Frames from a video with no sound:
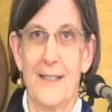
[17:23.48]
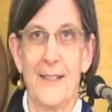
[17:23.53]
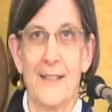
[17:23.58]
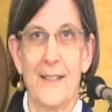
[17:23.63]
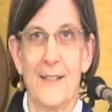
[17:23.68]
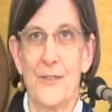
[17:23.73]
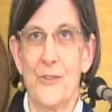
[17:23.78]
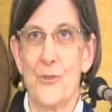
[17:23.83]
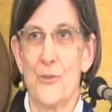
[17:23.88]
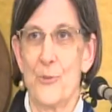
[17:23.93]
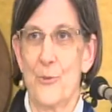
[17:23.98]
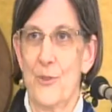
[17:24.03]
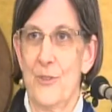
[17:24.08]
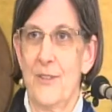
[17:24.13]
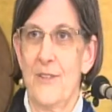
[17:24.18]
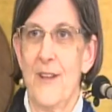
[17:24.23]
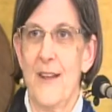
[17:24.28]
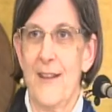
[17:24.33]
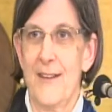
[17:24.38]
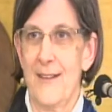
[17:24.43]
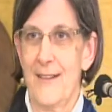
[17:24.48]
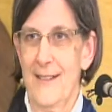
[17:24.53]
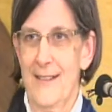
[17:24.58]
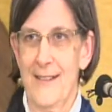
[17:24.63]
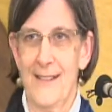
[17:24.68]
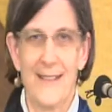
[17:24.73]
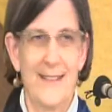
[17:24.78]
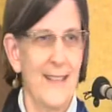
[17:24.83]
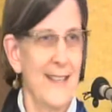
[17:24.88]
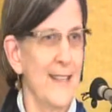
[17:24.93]
is 2 o'clock on a
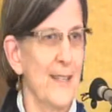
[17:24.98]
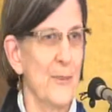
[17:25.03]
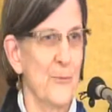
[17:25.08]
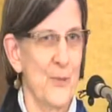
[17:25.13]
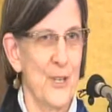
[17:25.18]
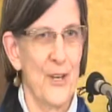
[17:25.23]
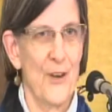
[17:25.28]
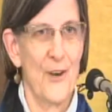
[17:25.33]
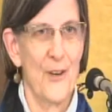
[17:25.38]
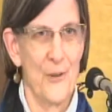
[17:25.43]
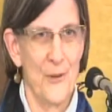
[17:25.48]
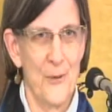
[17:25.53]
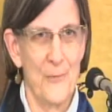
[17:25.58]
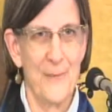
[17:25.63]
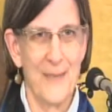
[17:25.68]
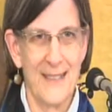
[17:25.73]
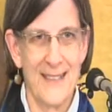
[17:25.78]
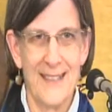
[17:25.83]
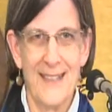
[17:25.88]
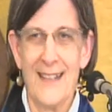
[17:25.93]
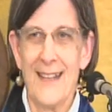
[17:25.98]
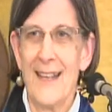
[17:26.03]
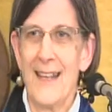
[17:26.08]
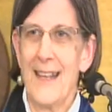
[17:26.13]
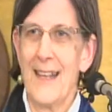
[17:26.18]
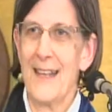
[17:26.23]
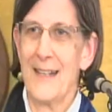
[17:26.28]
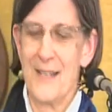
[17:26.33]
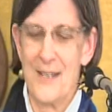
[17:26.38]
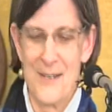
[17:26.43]
Sunday, and we are open,
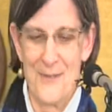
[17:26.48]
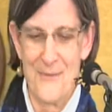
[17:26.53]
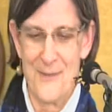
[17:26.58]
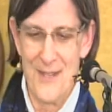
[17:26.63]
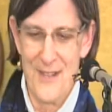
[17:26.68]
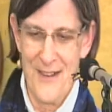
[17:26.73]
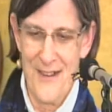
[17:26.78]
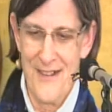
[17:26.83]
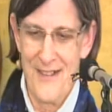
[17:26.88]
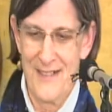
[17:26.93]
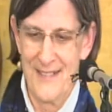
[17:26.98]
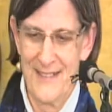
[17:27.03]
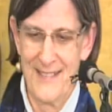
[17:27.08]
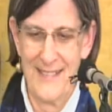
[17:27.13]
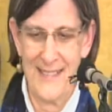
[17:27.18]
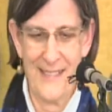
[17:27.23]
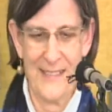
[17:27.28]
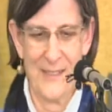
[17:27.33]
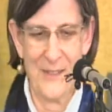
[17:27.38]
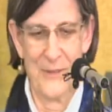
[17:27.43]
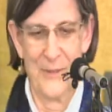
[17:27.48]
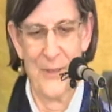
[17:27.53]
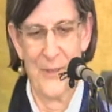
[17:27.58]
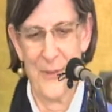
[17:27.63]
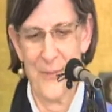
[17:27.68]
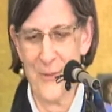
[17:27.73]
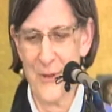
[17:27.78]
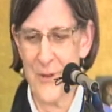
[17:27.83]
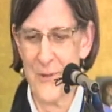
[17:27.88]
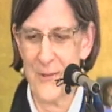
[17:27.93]
and here we are doing the
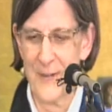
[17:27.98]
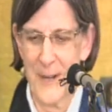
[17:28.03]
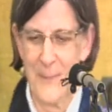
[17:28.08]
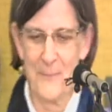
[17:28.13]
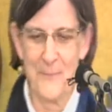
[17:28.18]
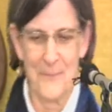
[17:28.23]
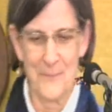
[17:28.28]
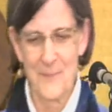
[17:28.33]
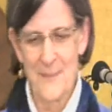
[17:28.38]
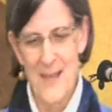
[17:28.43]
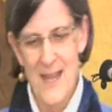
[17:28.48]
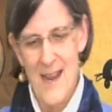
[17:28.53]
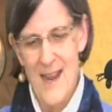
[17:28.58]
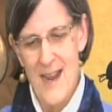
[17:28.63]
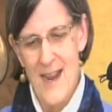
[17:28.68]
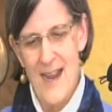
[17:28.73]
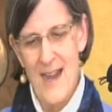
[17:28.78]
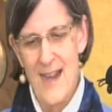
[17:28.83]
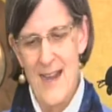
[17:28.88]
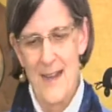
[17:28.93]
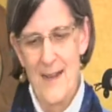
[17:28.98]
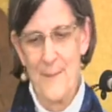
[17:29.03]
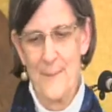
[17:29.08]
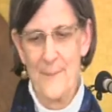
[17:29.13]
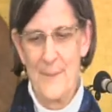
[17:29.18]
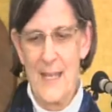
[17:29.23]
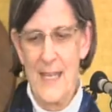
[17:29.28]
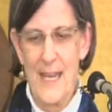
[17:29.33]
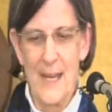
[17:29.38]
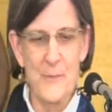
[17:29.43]
program.
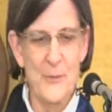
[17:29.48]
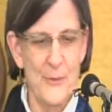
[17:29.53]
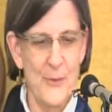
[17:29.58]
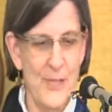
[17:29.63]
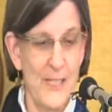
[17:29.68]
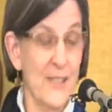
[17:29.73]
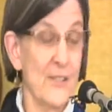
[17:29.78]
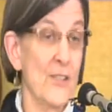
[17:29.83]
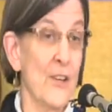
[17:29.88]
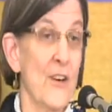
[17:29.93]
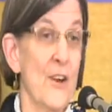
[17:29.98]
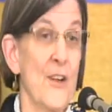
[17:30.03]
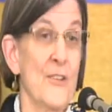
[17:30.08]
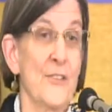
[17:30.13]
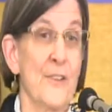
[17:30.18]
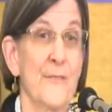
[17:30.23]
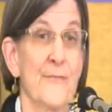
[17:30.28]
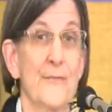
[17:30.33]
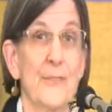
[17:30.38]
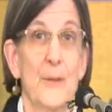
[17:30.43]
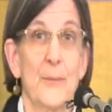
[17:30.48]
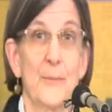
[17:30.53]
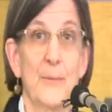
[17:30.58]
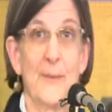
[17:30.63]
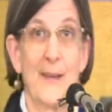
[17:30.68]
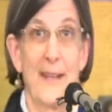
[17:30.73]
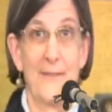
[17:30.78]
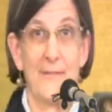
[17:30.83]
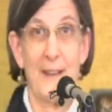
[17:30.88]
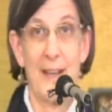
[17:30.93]
The Ames readings are also filmed
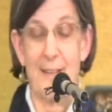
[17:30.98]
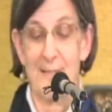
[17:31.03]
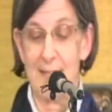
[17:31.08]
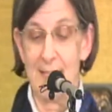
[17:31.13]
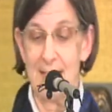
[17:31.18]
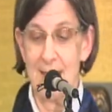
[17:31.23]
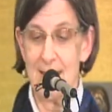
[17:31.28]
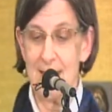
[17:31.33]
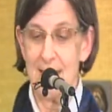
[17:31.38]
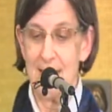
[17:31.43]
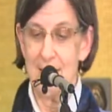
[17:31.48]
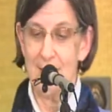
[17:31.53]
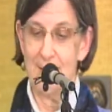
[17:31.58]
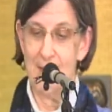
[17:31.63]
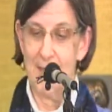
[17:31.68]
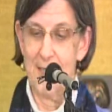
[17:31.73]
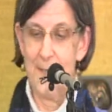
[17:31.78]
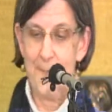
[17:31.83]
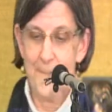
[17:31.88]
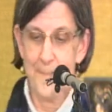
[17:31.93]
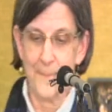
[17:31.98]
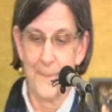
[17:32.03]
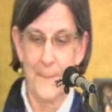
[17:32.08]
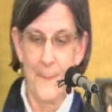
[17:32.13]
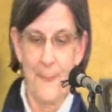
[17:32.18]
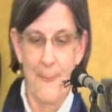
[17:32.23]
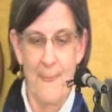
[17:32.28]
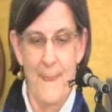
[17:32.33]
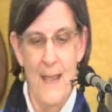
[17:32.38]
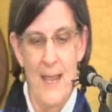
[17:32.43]
by 5 City TV,
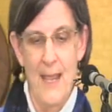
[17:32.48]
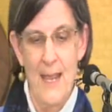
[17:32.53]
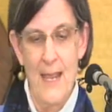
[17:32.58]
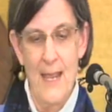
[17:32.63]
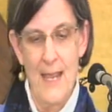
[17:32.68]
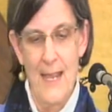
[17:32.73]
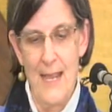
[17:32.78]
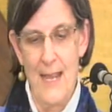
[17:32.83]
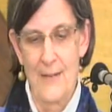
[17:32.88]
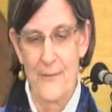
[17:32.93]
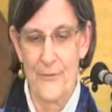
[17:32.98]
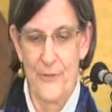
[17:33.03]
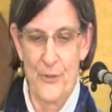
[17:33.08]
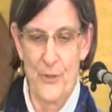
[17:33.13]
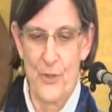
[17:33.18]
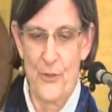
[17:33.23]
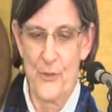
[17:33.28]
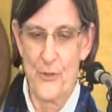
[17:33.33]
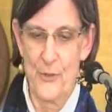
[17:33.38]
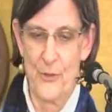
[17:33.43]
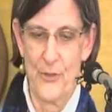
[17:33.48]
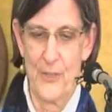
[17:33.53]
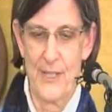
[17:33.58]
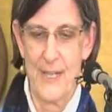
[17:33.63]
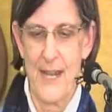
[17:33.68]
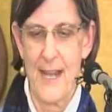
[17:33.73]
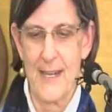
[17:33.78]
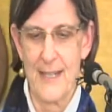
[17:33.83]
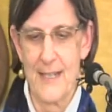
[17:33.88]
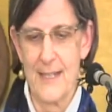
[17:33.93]
and for those who are
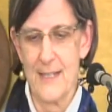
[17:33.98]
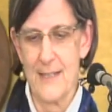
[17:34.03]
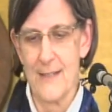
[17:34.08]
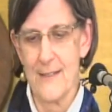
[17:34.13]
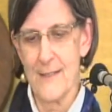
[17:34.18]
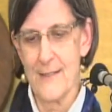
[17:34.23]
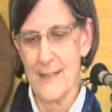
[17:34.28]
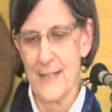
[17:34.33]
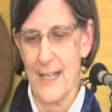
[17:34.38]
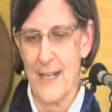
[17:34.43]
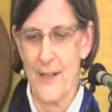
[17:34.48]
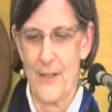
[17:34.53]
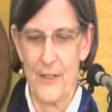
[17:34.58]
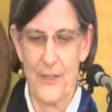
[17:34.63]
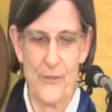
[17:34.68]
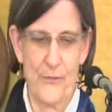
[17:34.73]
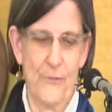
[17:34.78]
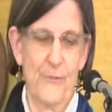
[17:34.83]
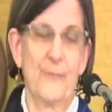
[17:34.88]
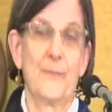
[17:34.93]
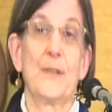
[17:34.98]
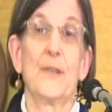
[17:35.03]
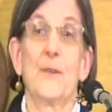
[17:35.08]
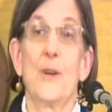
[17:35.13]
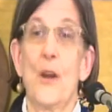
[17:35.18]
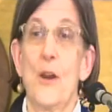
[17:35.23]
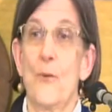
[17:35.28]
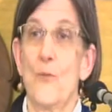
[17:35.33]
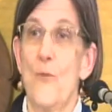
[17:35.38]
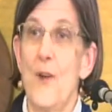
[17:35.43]
not here in the Heritage Room but
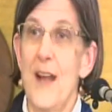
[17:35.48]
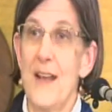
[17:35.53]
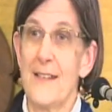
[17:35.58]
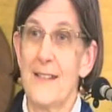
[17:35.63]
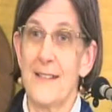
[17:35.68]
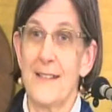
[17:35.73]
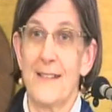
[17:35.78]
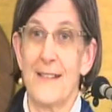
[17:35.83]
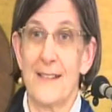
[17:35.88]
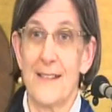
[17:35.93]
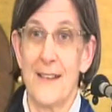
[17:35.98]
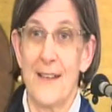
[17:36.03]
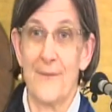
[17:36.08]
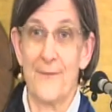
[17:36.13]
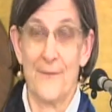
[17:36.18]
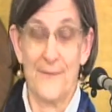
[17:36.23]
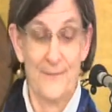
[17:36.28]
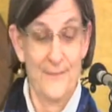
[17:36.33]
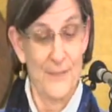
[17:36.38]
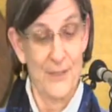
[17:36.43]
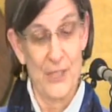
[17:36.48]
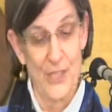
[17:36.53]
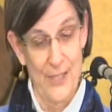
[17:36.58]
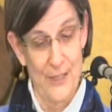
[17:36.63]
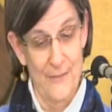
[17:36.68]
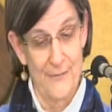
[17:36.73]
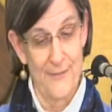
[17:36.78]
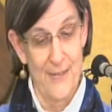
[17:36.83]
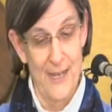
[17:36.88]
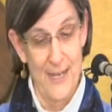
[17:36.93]
are watching this on Channel
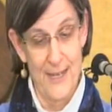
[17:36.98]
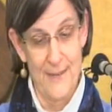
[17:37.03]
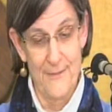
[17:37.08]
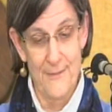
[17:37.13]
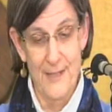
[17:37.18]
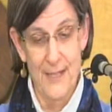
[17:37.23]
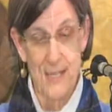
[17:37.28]
5,